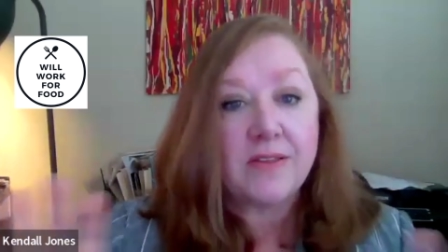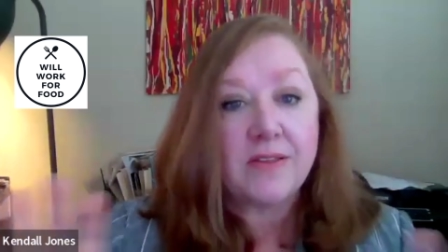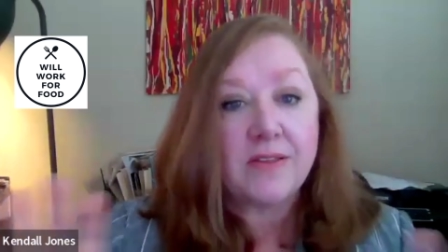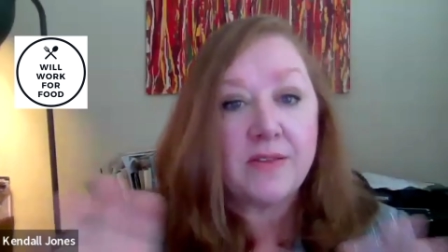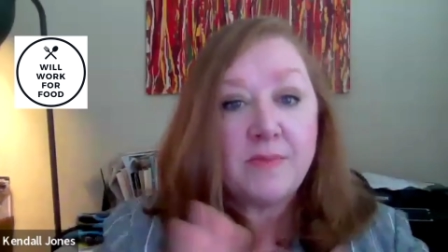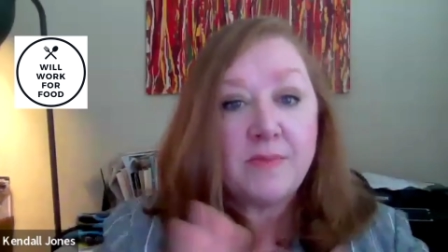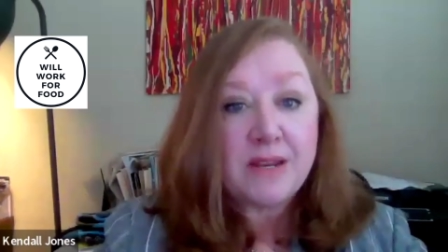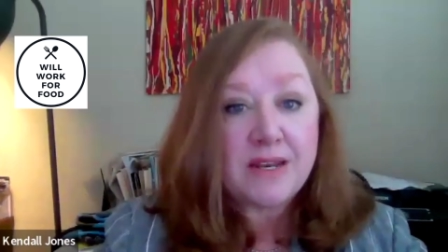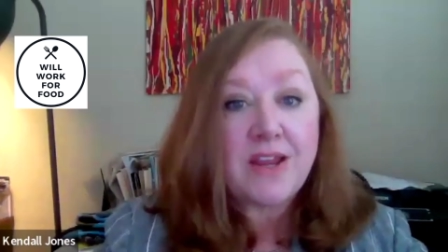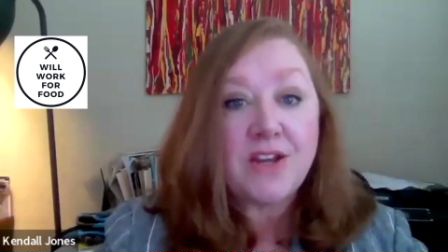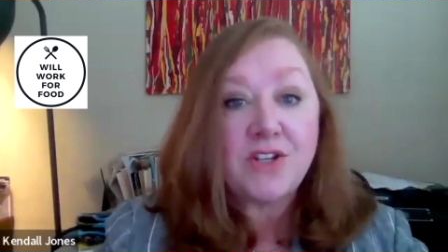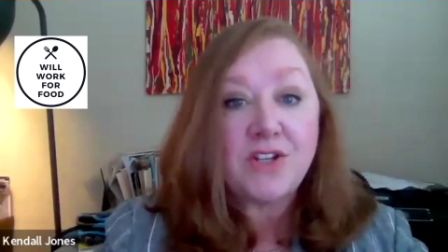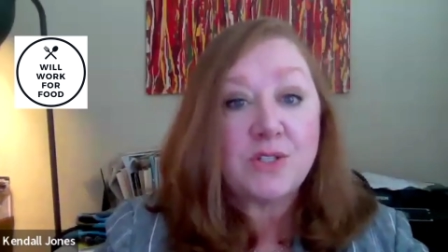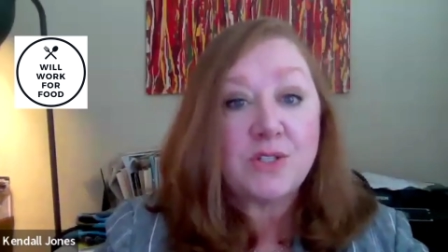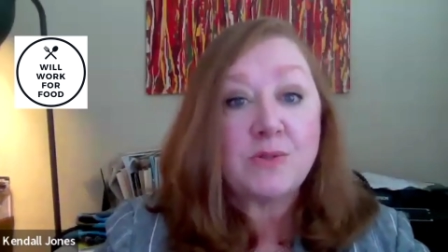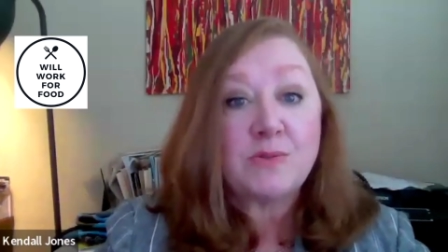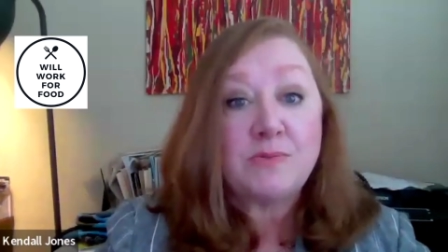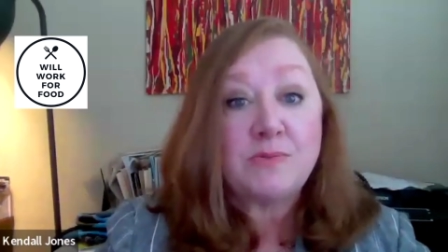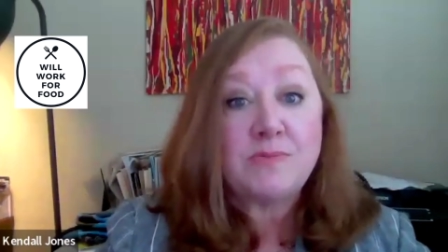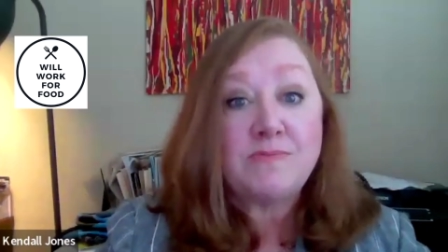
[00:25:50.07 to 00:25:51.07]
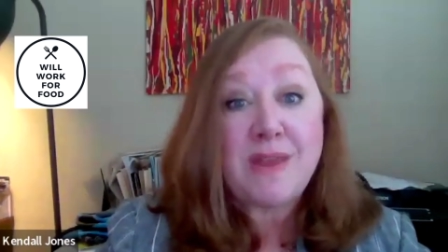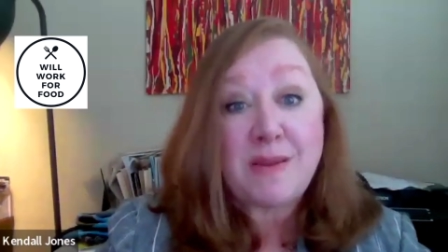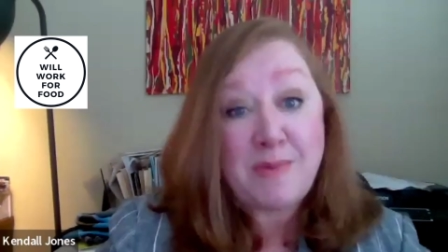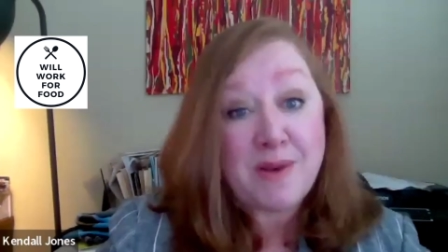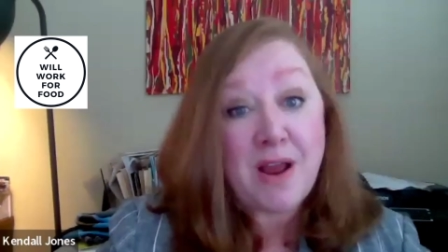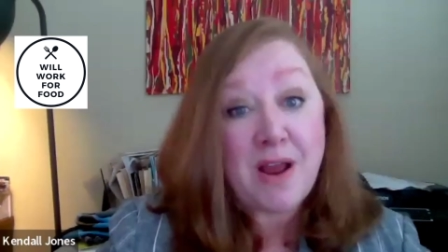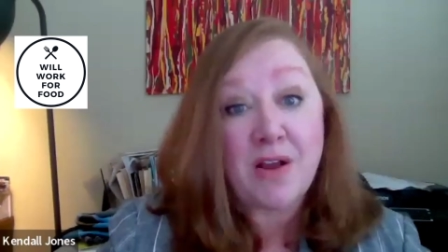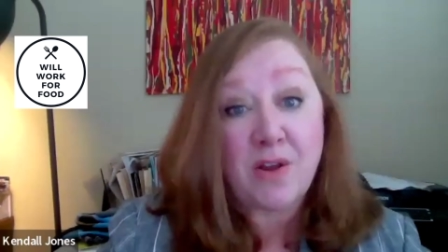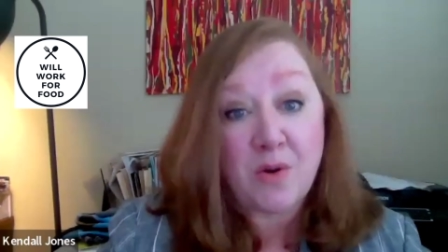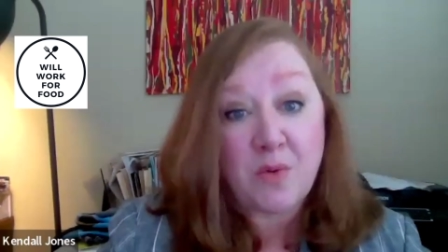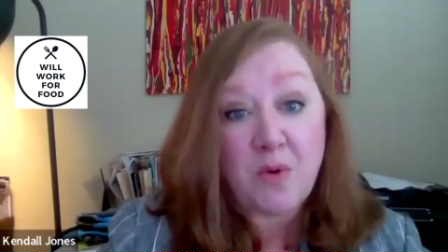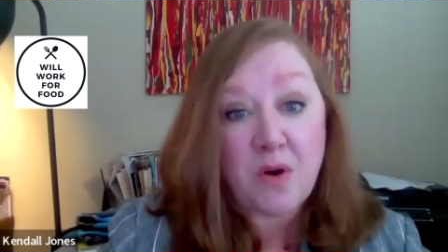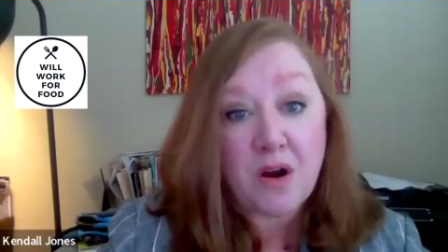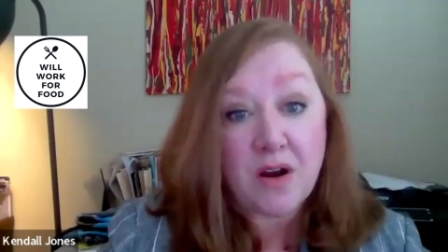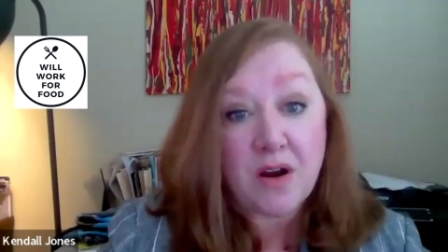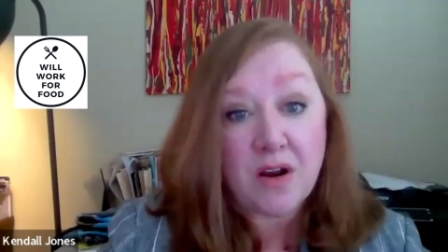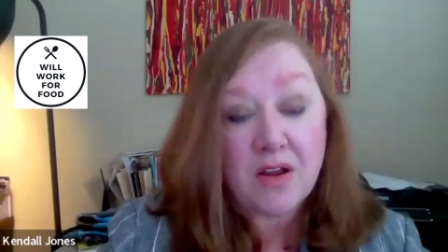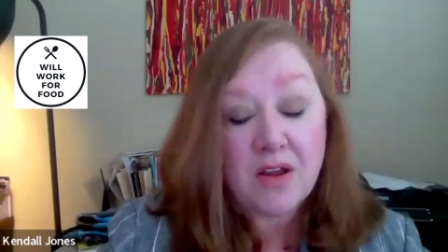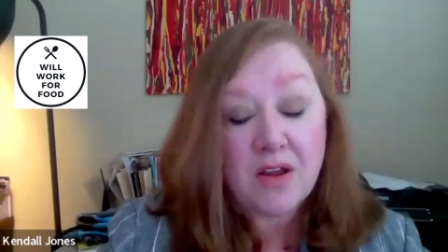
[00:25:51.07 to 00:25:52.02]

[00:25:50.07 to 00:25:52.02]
then mediation is maybe not going to work.